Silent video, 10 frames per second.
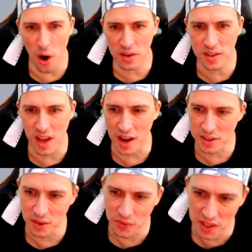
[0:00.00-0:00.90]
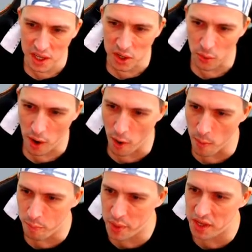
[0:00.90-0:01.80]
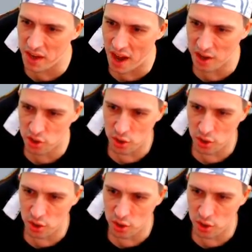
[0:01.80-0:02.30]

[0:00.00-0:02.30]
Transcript: sung to Vicky Guerrero, "Biatch,